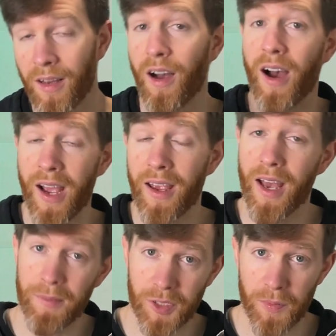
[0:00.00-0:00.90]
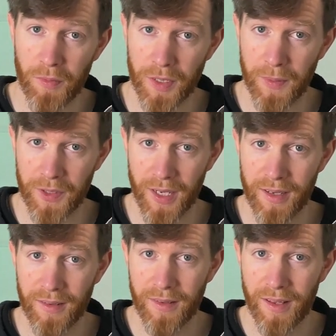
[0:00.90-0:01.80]
I am a super responder.
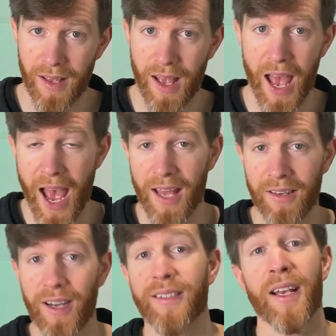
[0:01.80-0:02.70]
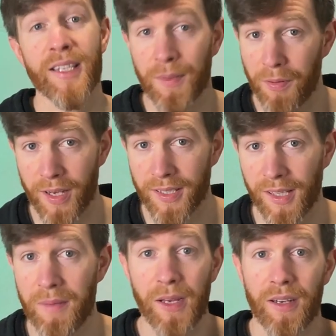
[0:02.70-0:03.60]
And I say
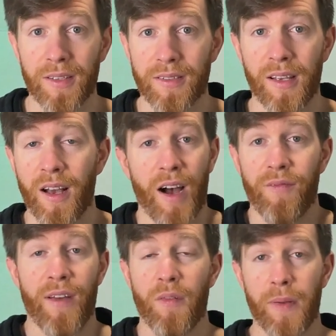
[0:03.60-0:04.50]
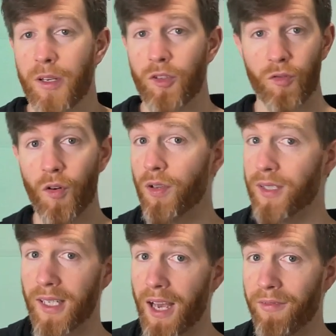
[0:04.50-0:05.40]
surprisingly because I've never been drawn to
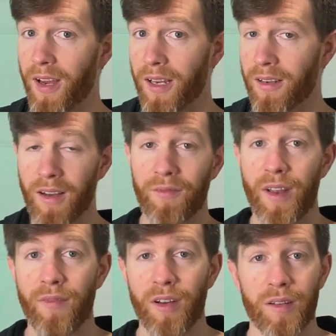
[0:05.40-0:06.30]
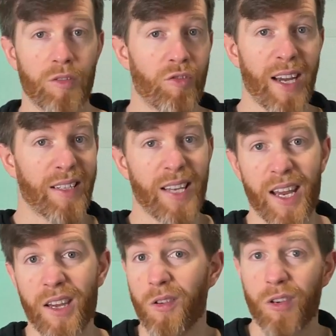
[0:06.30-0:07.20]
caffeine, I've never drank tea or